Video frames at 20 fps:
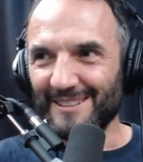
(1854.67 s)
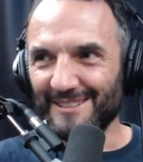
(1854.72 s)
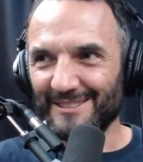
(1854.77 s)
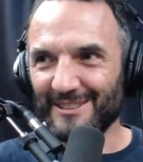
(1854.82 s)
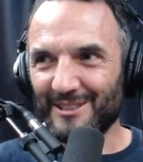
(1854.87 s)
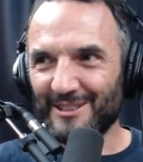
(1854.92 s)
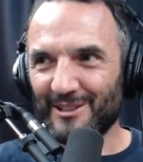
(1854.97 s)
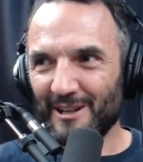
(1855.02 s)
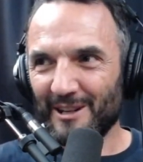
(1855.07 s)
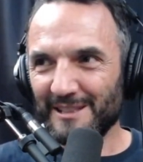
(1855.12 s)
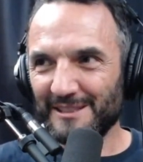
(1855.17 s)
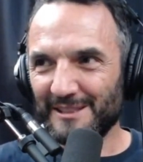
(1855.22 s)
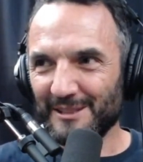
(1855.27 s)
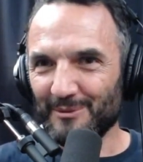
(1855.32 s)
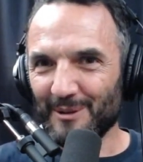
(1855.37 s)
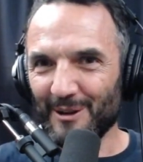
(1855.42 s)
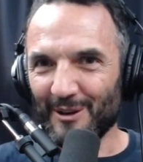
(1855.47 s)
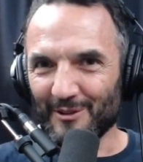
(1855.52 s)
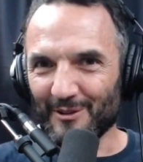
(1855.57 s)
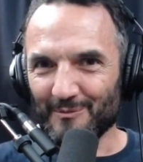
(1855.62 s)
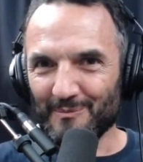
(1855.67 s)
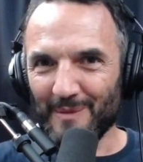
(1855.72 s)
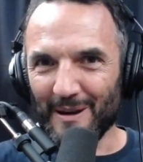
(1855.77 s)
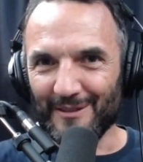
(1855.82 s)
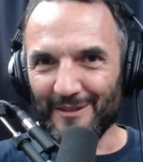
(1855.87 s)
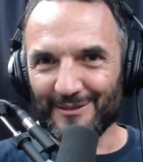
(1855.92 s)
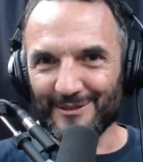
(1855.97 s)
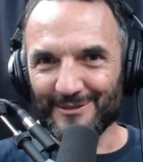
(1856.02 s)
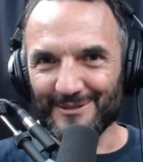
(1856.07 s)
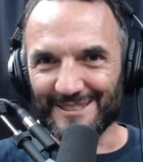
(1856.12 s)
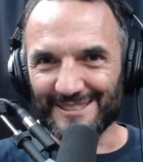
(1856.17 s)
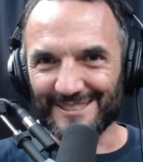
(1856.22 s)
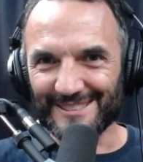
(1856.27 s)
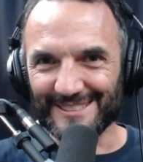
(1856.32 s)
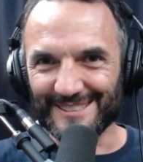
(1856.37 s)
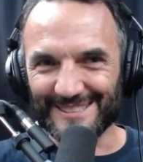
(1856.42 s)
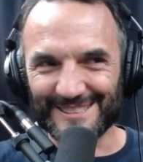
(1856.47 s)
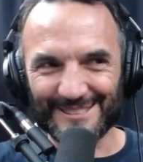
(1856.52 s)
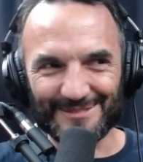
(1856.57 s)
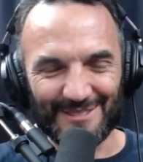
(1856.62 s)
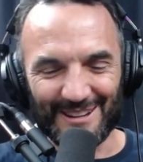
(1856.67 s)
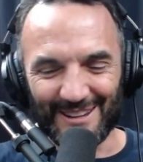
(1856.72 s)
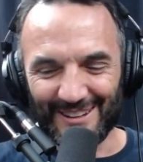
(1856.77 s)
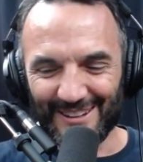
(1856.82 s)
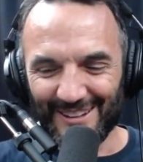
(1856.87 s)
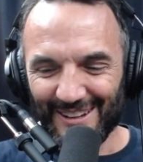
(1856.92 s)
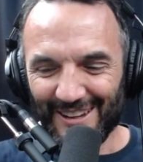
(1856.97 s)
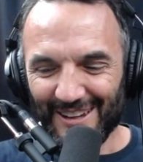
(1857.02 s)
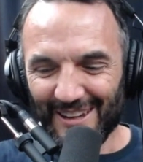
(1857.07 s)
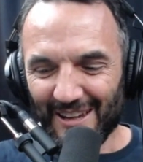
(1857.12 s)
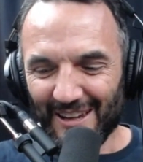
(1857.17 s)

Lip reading: The crazy world of petfluencers.